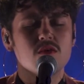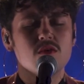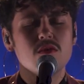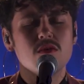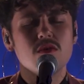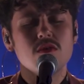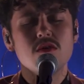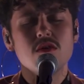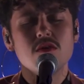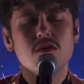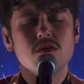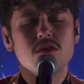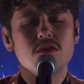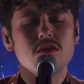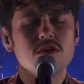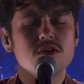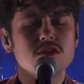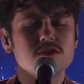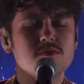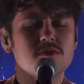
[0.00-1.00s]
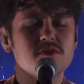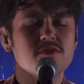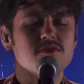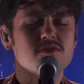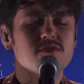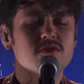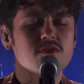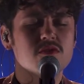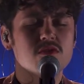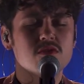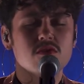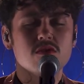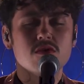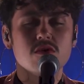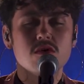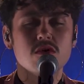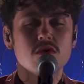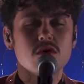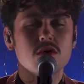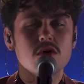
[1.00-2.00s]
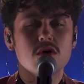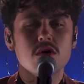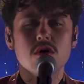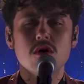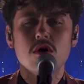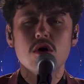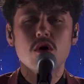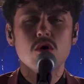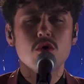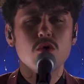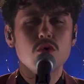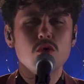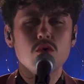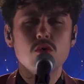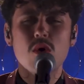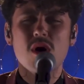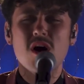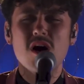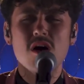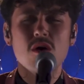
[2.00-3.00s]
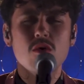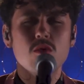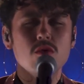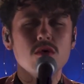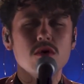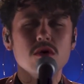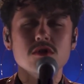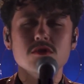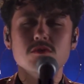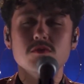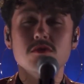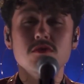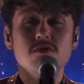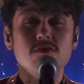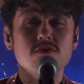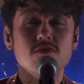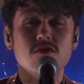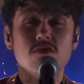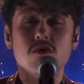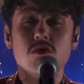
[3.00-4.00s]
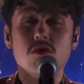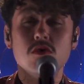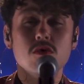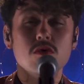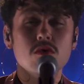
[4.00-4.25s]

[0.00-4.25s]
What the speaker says: was before, who I was before.